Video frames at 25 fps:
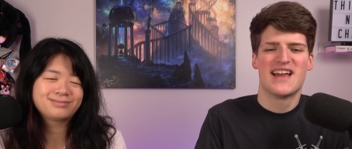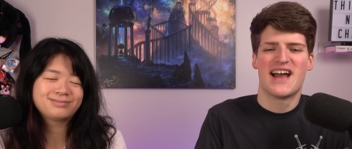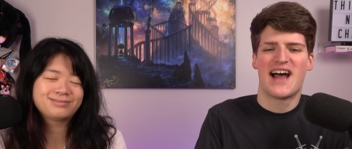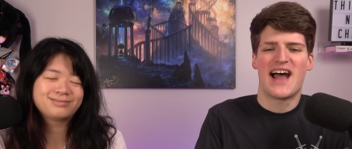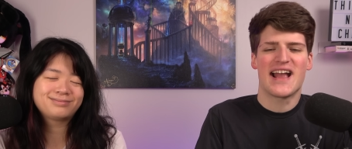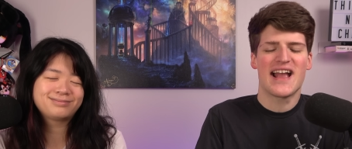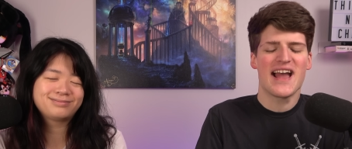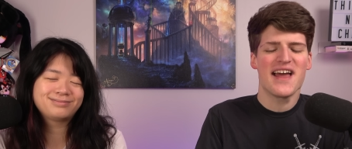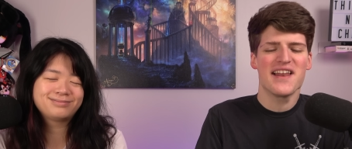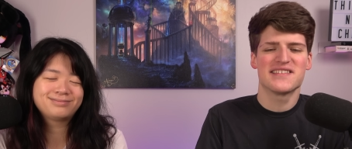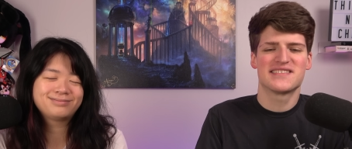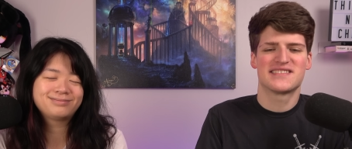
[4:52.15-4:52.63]

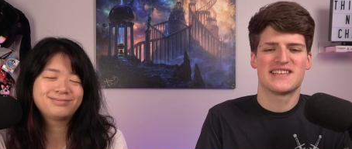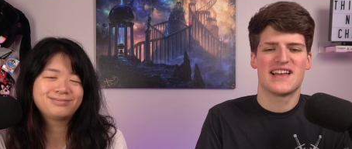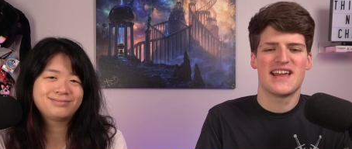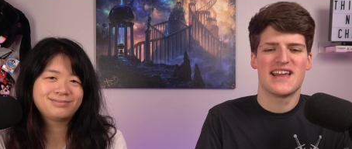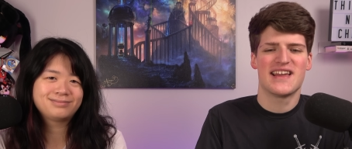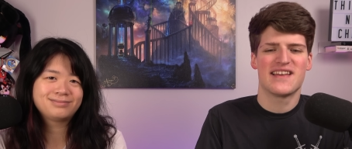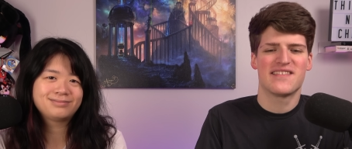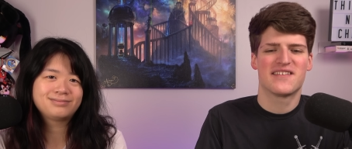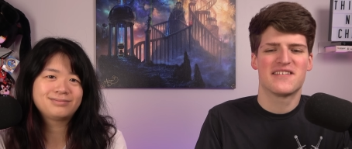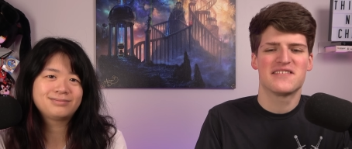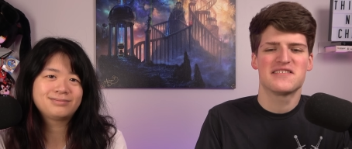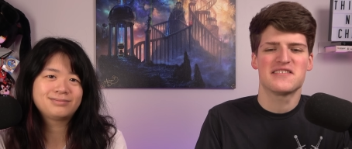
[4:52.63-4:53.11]
Speaker 1: I got to
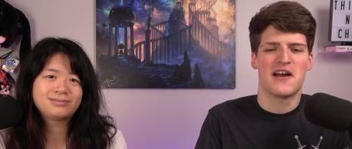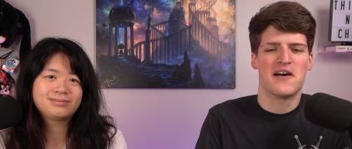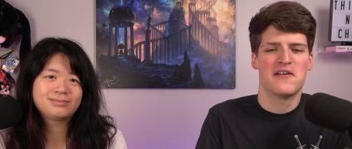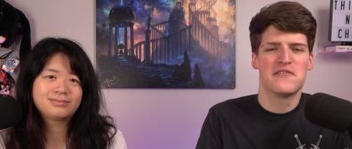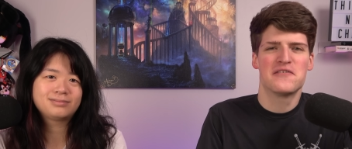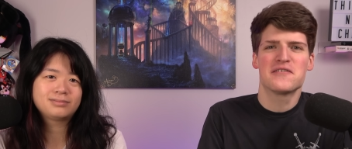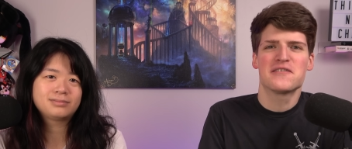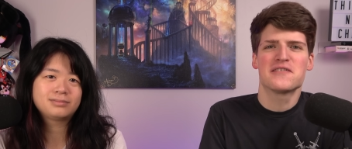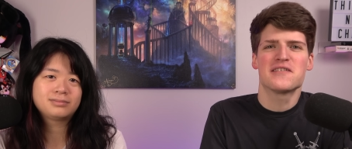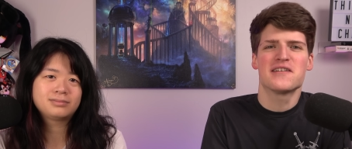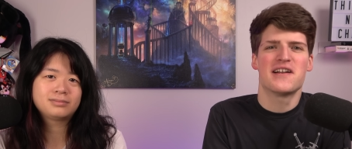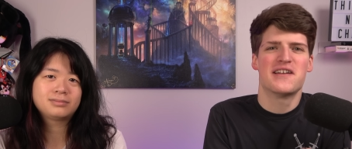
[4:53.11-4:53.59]
say, there's
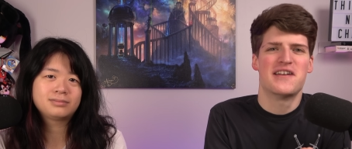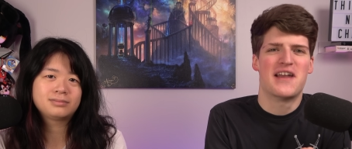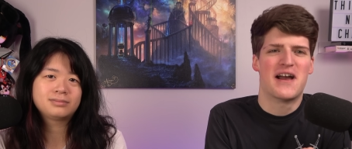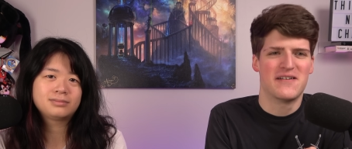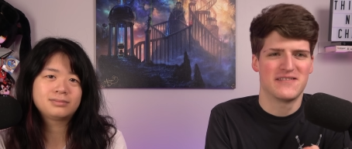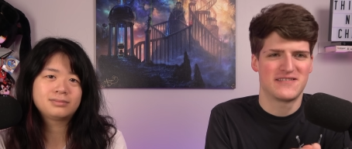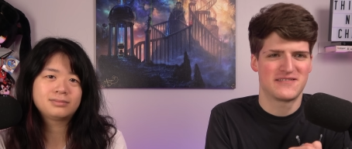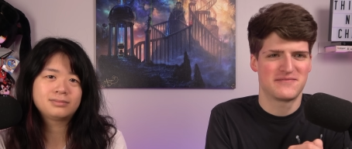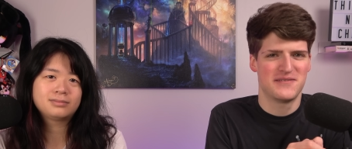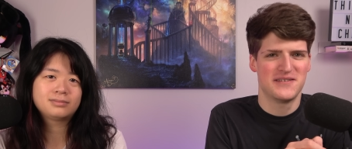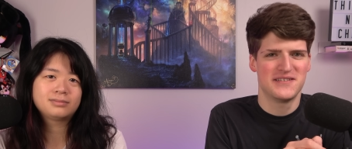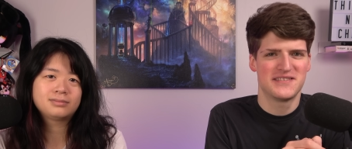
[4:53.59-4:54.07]
other
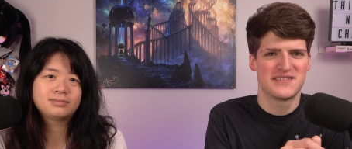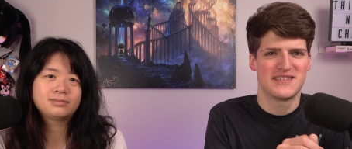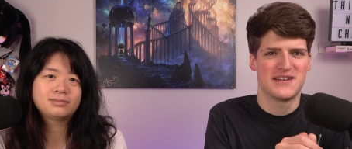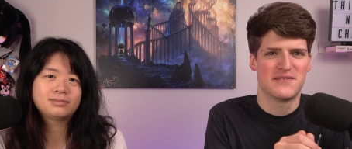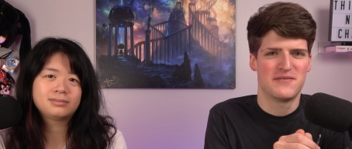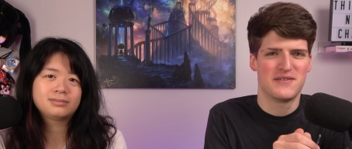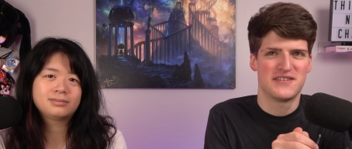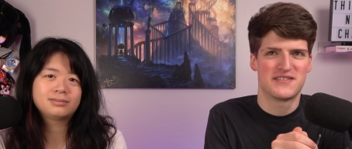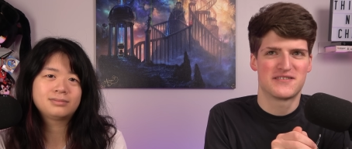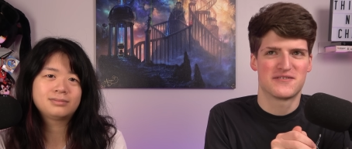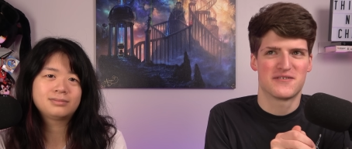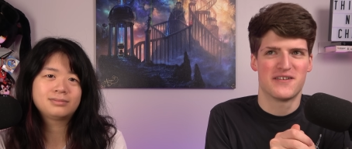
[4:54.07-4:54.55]
announcements that
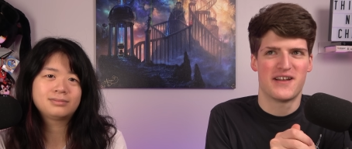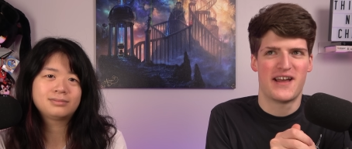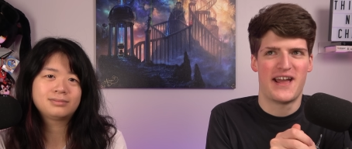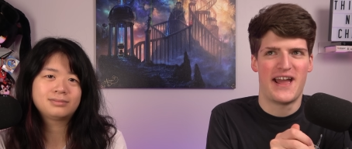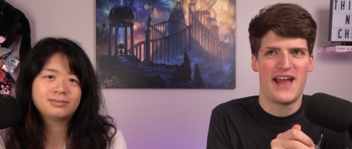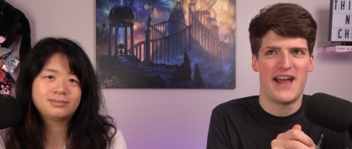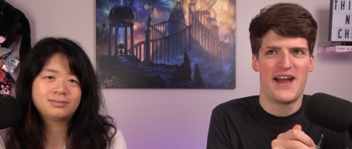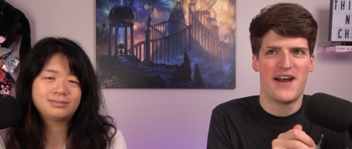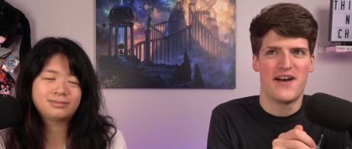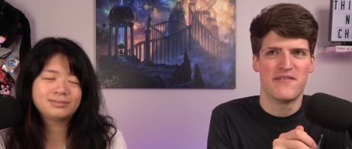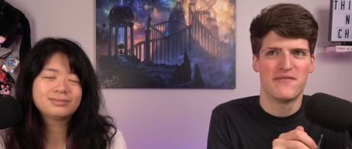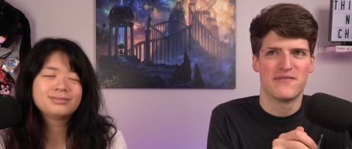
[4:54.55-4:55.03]
we sort of
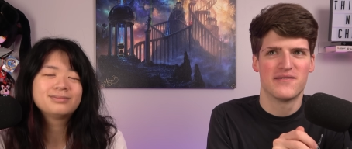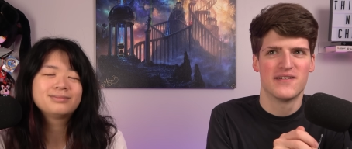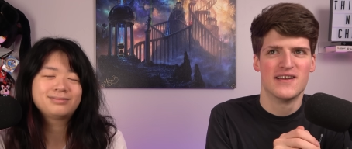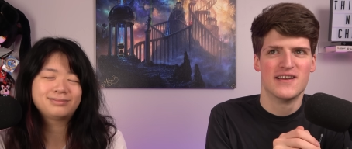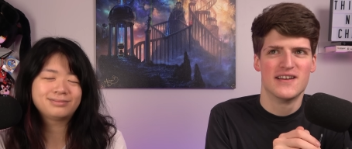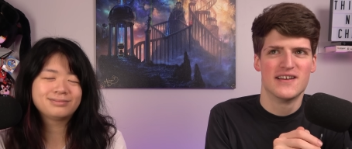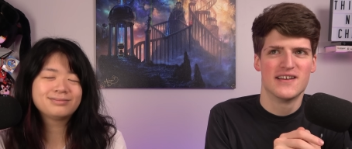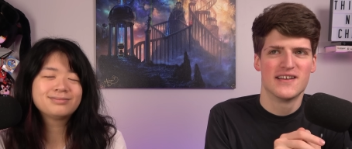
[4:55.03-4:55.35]
have